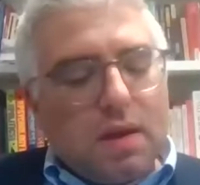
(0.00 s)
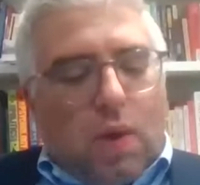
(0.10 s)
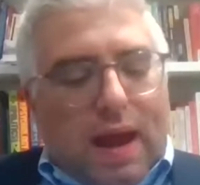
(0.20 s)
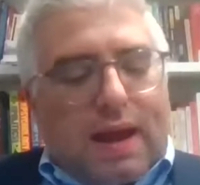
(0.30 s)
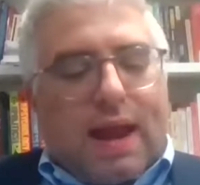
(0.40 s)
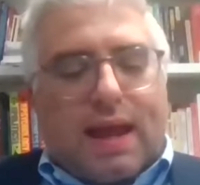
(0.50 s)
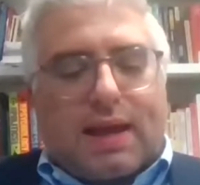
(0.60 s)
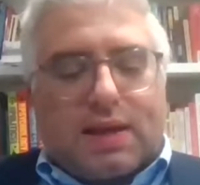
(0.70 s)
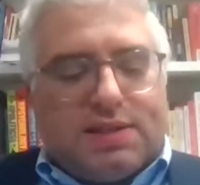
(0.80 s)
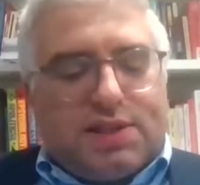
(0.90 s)
when a
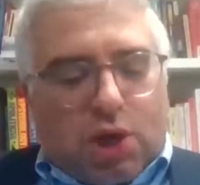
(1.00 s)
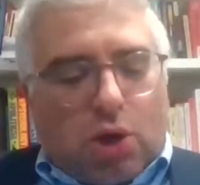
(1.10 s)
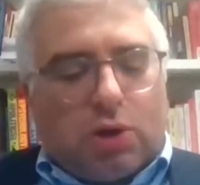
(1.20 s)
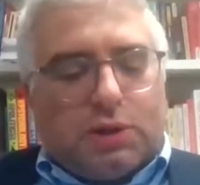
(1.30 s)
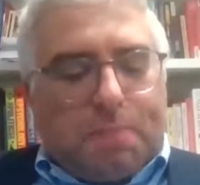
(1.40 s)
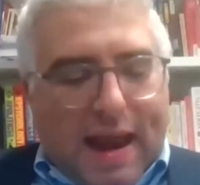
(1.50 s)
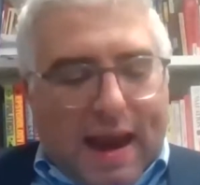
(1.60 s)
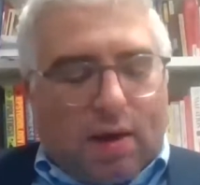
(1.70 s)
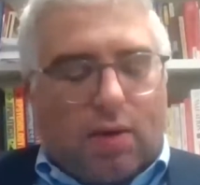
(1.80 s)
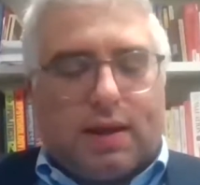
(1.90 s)
concerned
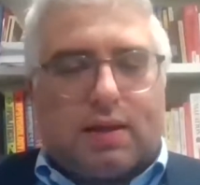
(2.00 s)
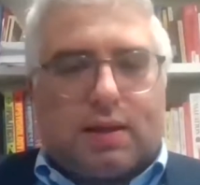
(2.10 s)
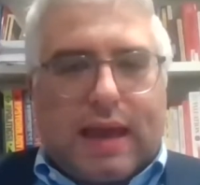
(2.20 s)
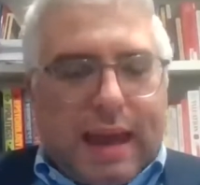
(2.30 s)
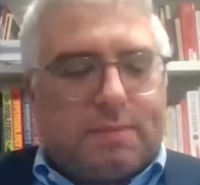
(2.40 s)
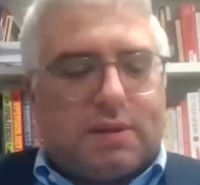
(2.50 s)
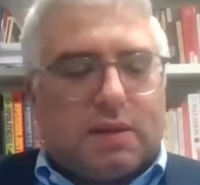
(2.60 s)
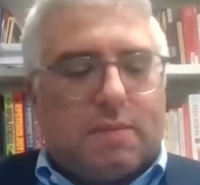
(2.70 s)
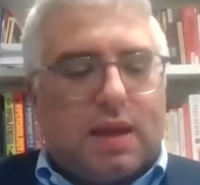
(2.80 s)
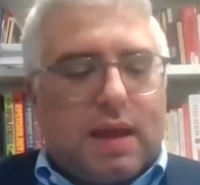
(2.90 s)
parent came
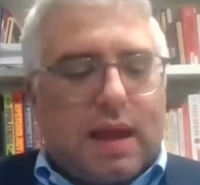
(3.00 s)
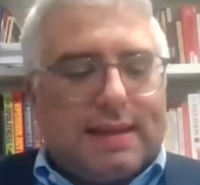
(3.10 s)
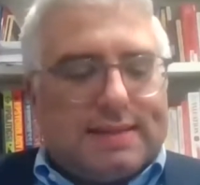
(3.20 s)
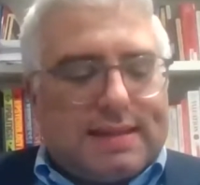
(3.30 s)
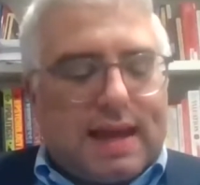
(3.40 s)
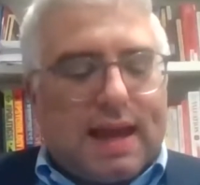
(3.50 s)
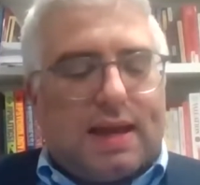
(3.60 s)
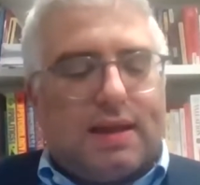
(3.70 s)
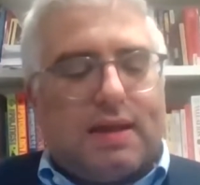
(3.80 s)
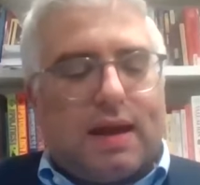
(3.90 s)
to me and
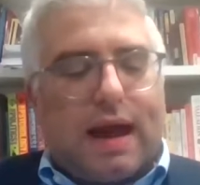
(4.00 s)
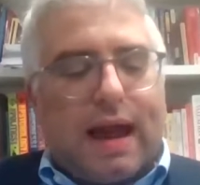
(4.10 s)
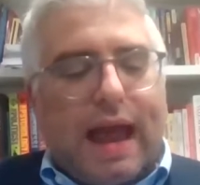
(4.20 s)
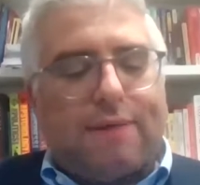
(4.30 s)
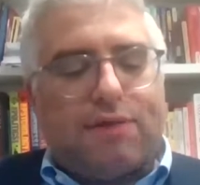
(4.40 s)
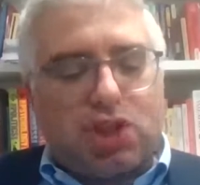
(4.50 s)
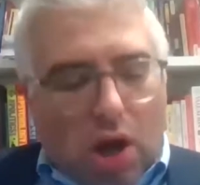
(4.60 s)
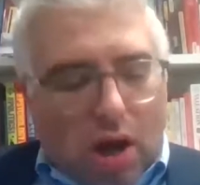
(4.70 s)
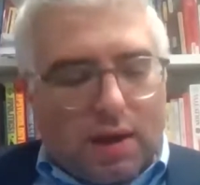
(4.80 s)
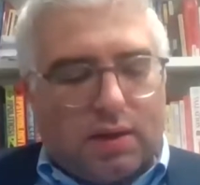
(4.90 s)
said, I have a
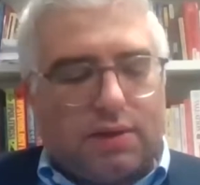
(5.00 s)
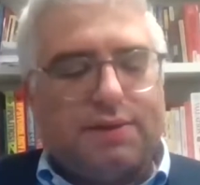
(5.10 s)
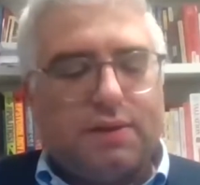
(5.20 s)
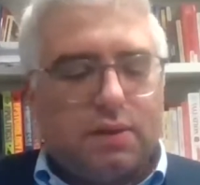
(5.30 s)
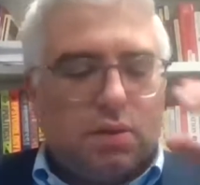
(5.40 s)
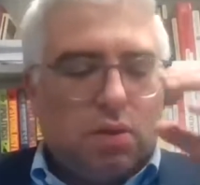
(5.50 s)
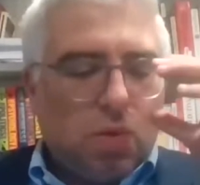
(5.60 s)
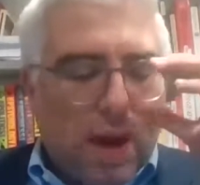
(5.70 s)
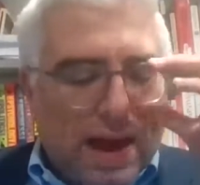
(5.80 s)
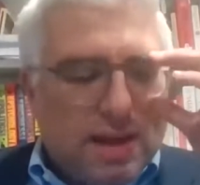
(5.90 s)
child
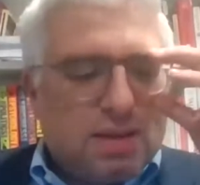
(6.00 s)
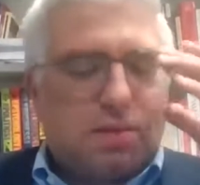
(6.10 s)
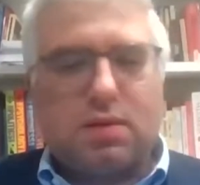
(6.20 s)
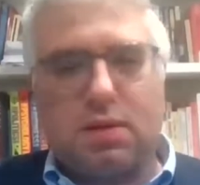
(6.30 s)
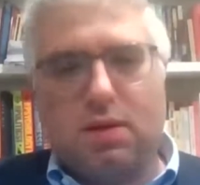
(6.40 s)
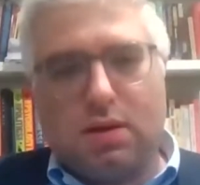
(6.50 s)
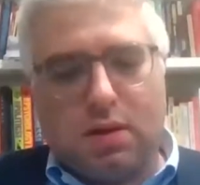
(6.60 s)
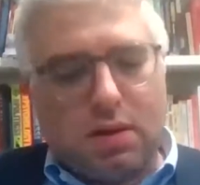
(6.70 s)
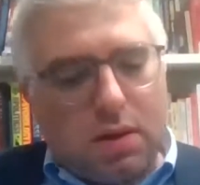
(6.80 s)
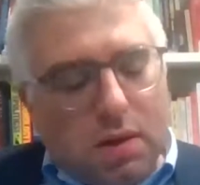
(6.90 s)
who went
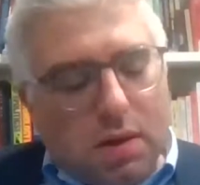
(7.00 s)
to